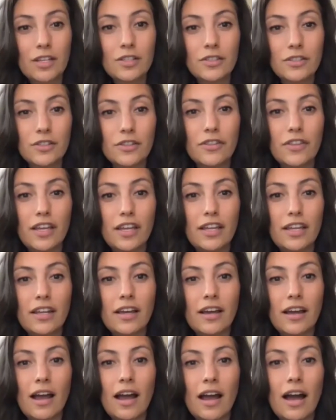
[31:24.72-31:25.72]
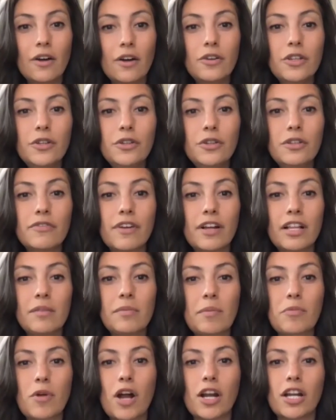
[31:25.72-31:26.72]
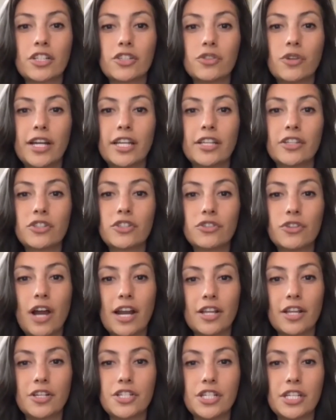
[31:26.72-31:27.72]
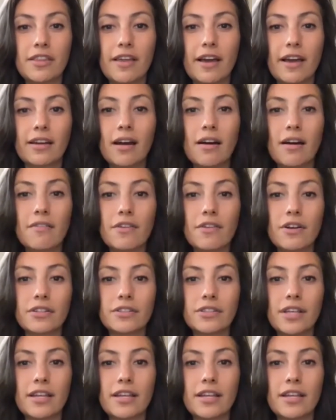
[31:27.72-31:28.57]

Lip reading: So then how do you develop a product training strategy that covers